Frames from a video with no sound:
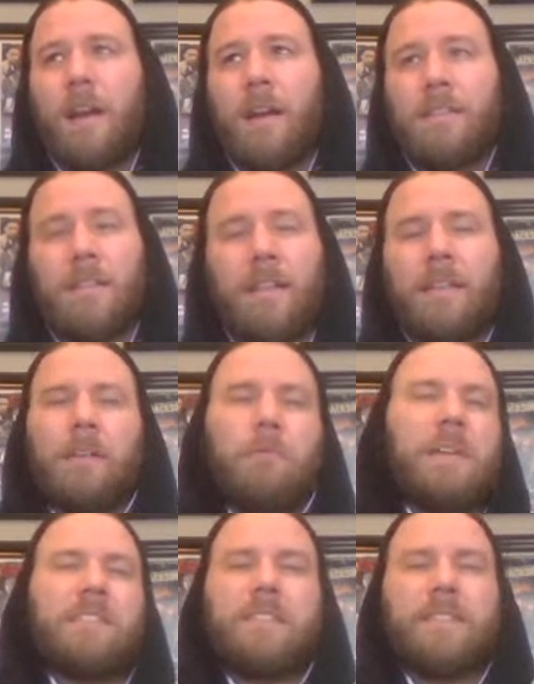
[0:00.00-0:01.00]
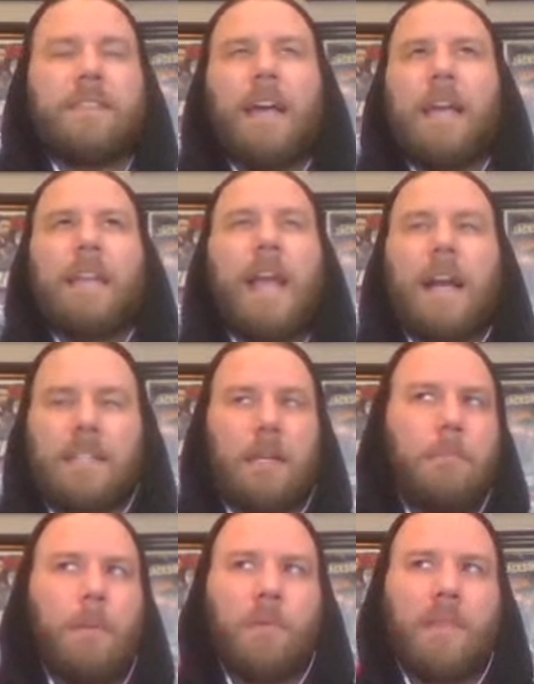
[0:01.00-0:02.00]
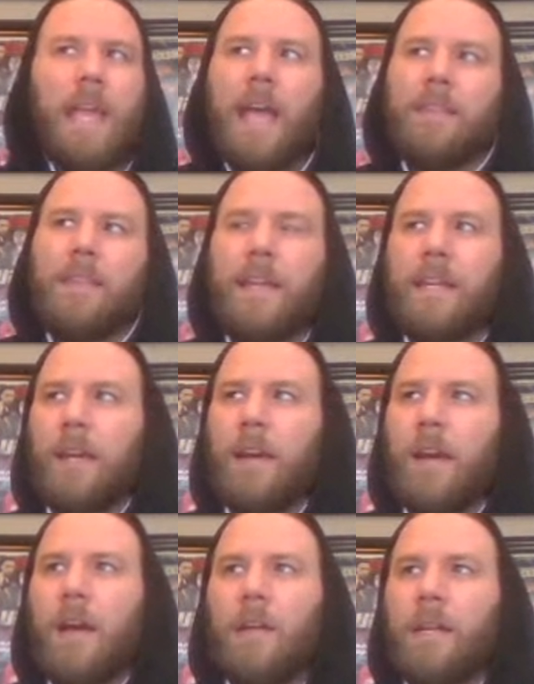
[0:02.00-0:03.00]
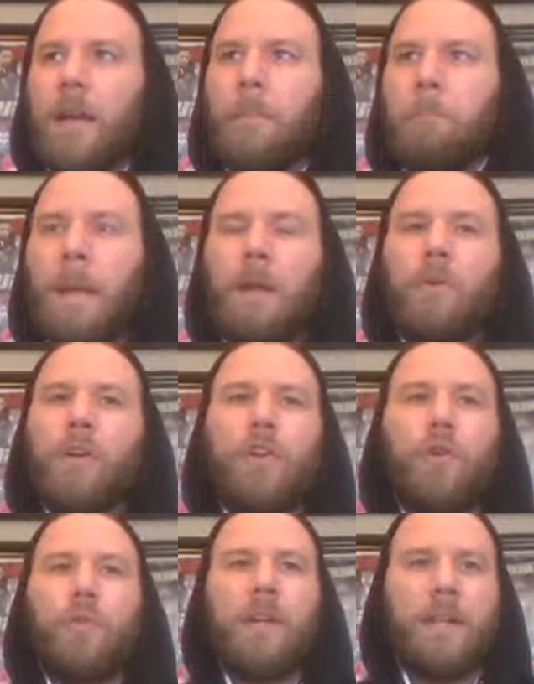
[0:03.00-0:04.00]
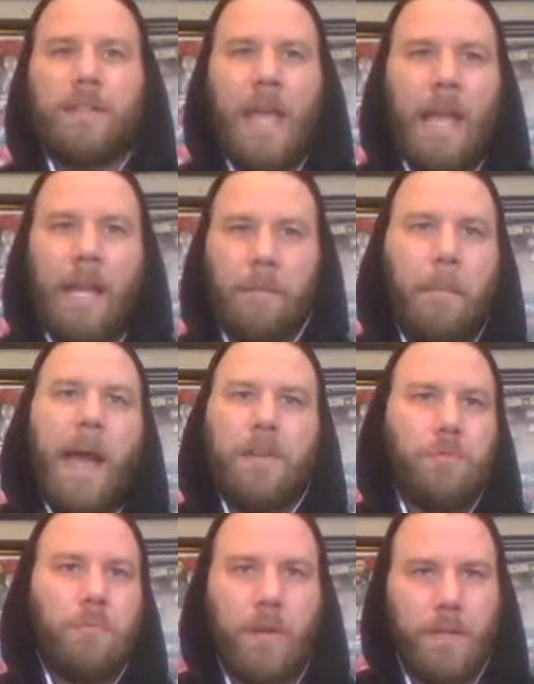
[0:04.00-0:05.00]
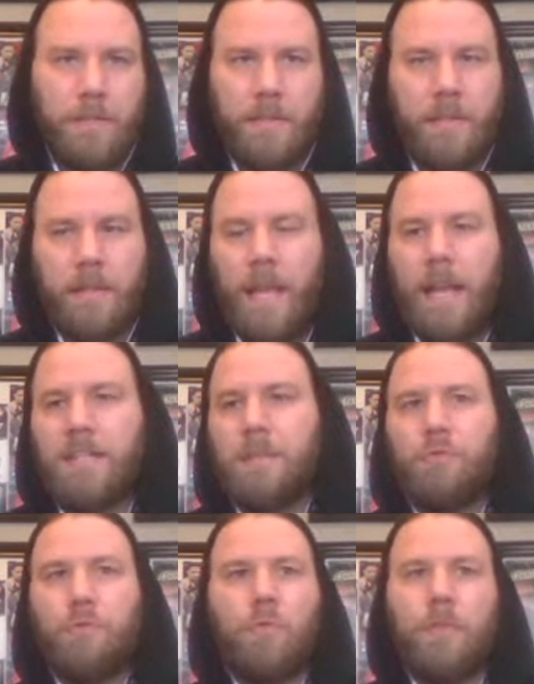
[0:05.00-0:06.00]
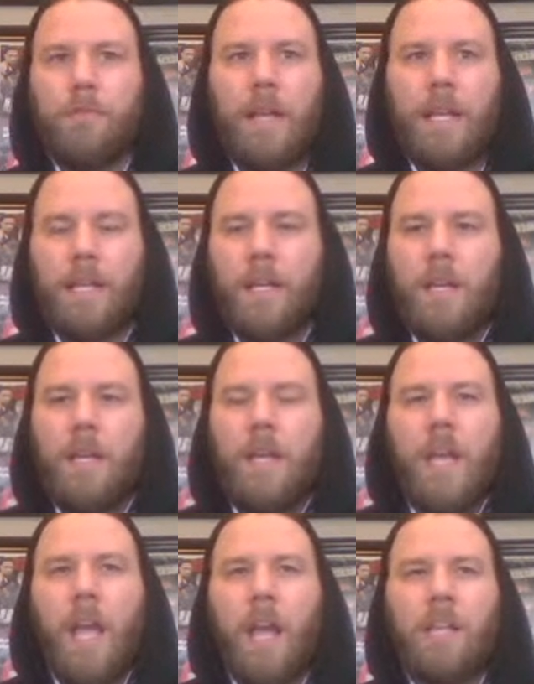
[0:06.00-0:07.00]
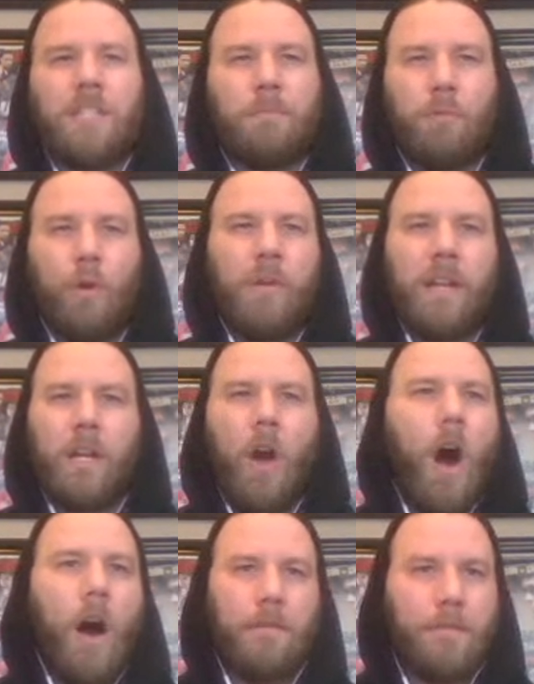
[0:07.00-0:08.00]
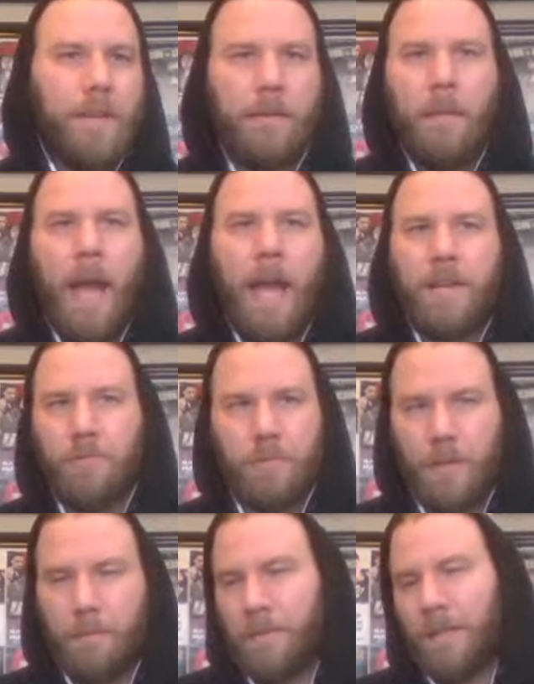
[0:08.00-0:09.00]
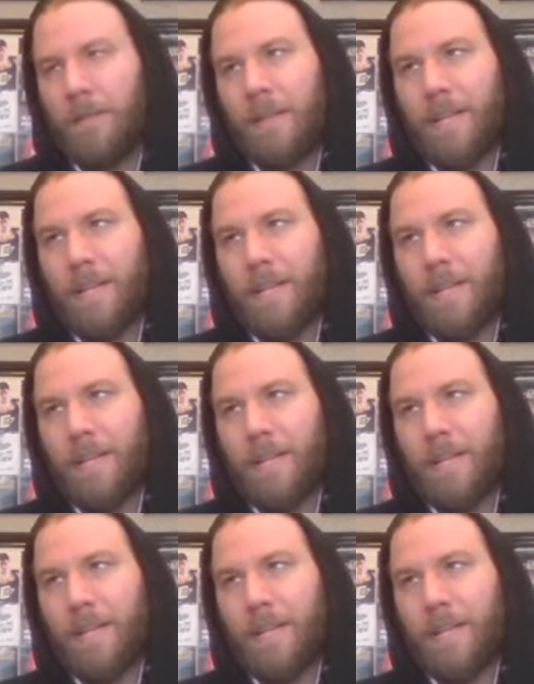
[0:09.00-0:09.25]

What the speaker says: Because Wrestling Society X, I remember they had a Barracuda tank match once, and they had some sort of exploding coffin match or something